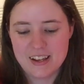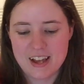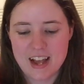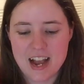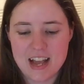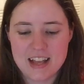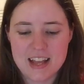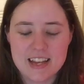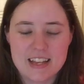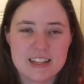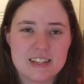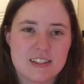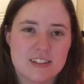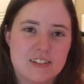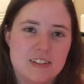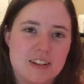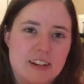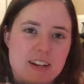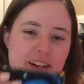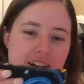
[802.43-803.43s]
I like this a
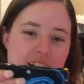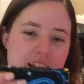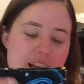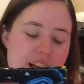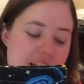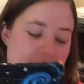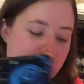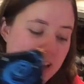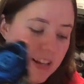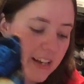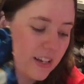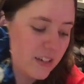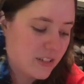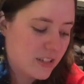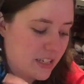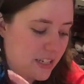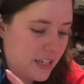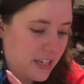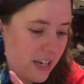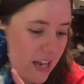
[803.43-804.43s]
lot. And now,
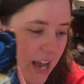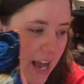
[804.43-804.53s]
see,